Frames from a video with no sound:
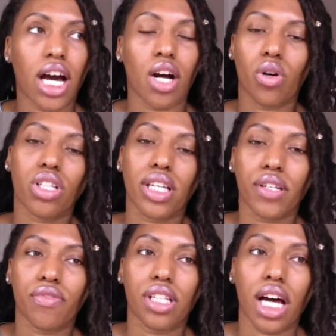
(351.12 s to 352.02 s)
I called Lady
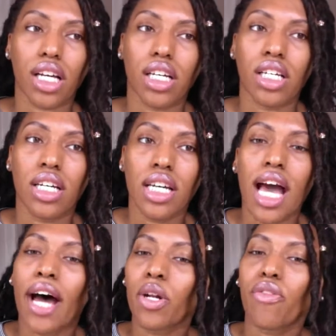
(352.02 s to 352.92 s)
Foot Locker.
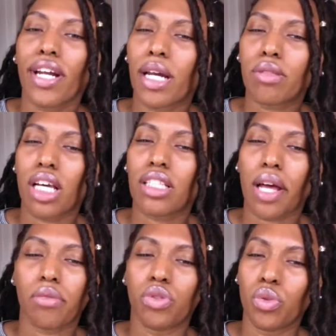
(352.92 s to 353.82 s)
I know right now it sounds
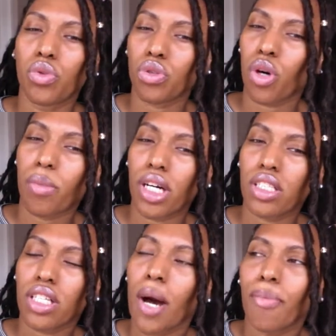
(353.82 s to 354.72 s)
like I was doing so
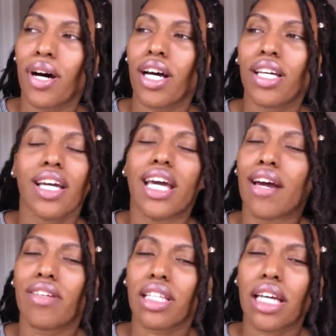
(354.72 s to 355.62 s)
much, but
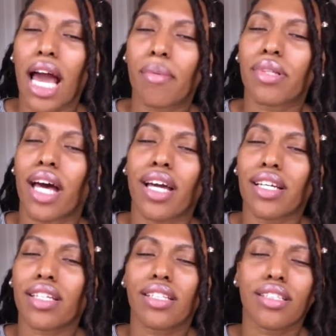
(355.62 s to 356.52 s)
everything happened
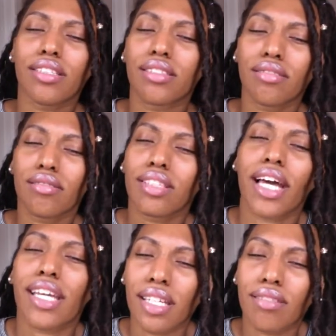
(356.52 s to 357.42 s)

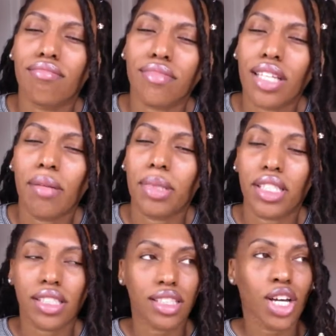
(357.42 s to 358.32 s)
like in 10
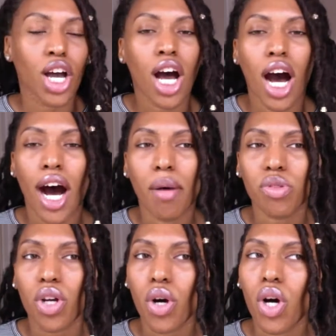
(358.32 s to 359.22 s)
minutes.
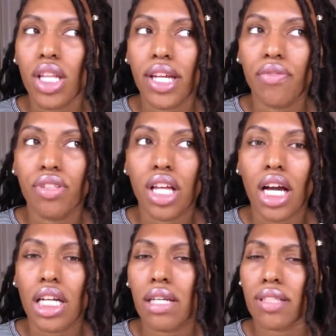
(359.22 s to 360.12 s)
So I called Lady Foot
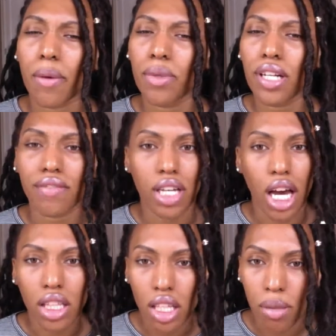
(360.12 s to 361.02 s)
Locker, and it's like, we never
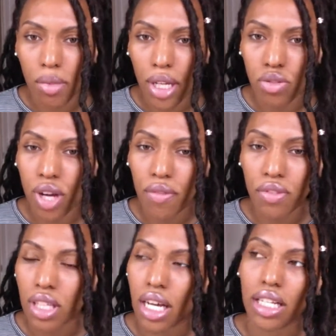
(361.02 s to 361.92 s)
got them. Like, try Foot Locker.